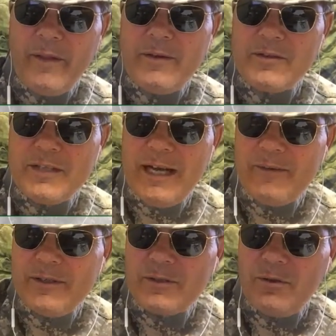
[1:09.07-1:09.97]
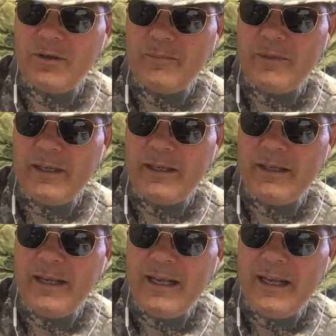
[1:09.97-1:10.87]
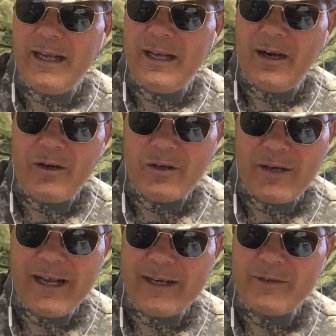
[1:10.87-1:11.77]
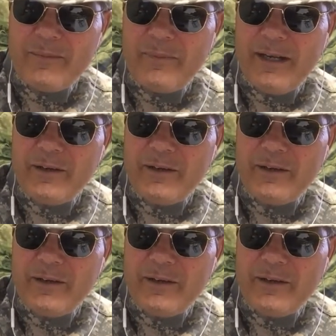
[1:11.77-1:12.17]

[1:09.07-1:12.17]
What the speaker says: are their salaries going to be? Are you going to actually pay